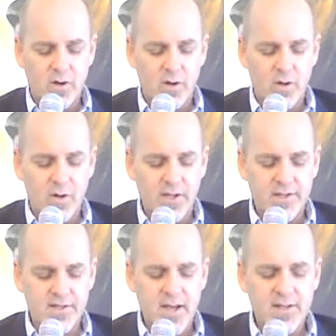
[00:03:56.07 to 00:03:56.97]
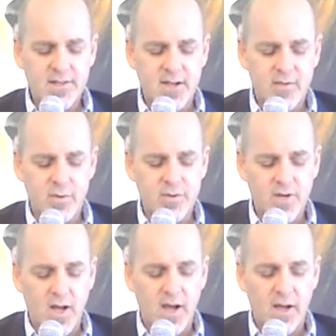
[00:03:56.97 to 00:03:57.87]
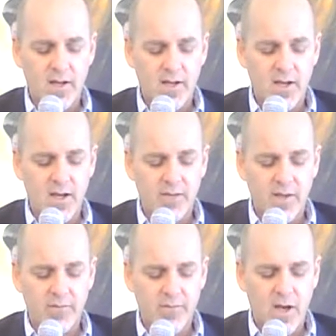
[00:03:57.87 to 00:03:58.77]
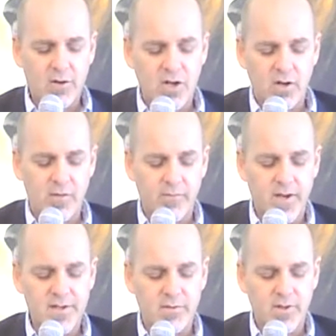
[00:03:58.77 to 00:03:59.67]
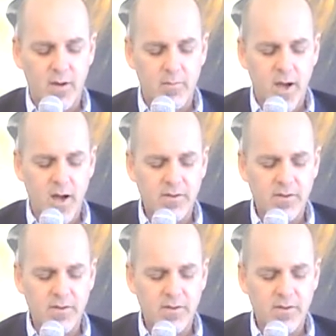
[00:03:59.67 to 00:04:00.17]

And so it says in verse 9 again that if thou shalt confess with